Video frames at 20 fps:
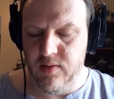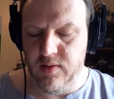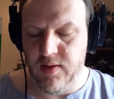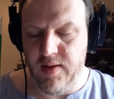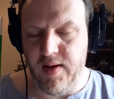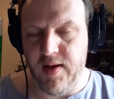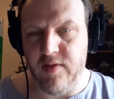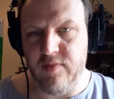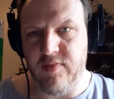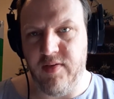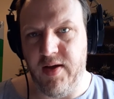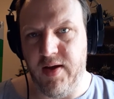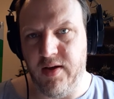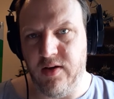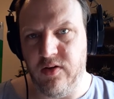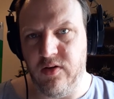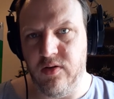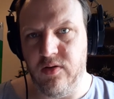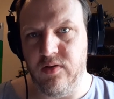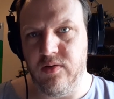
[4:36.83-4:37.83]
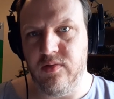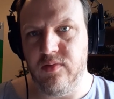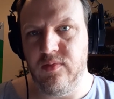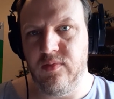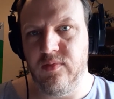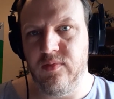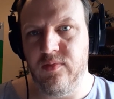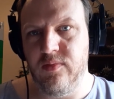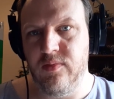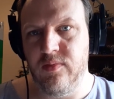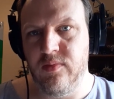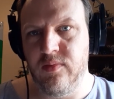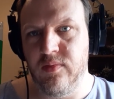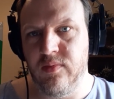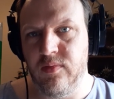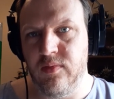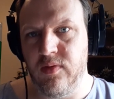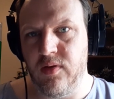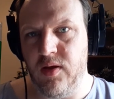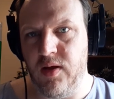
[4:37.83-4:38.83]
half actor
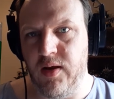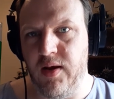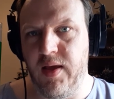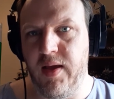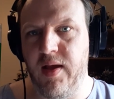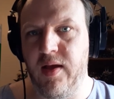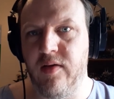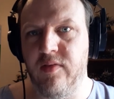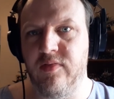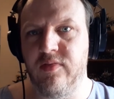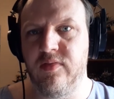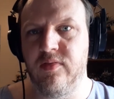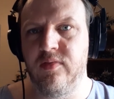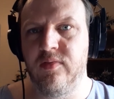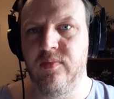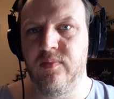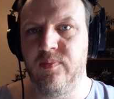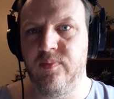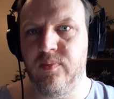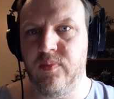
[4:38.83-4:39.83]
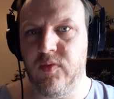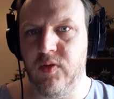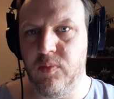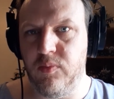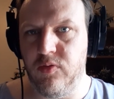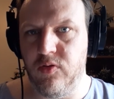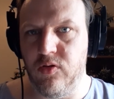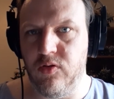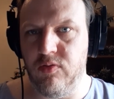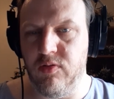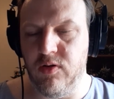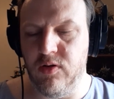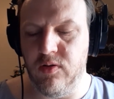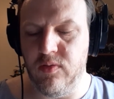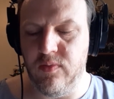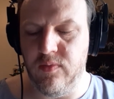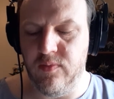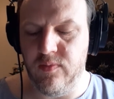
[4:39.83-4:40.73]
and half observer.